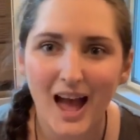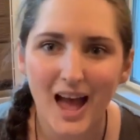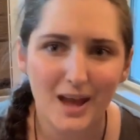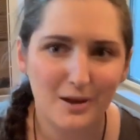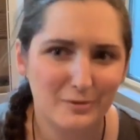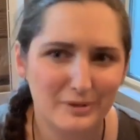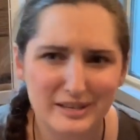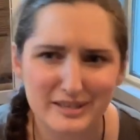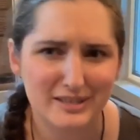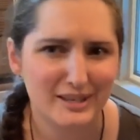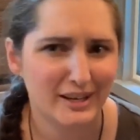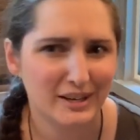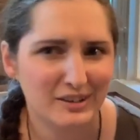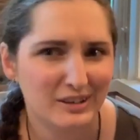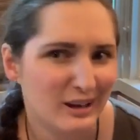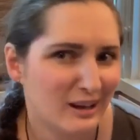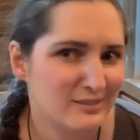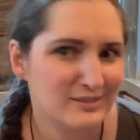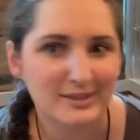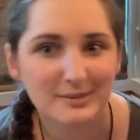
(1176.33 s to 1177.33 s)
I wish I
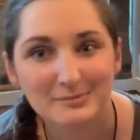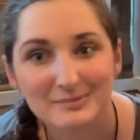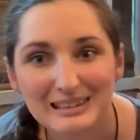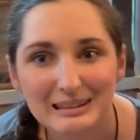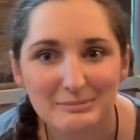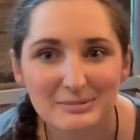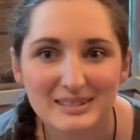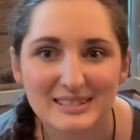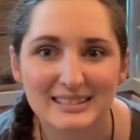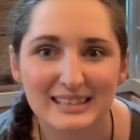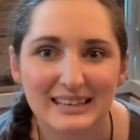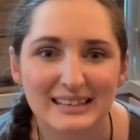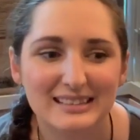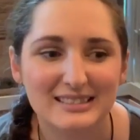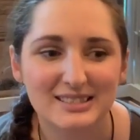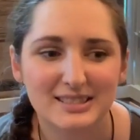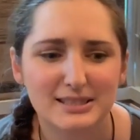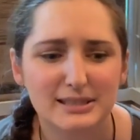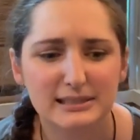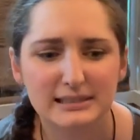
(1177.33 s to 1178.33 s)
could have some lipstick.
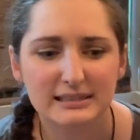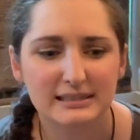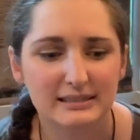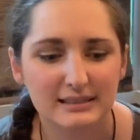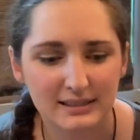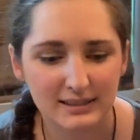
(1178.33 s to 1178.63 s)
Just,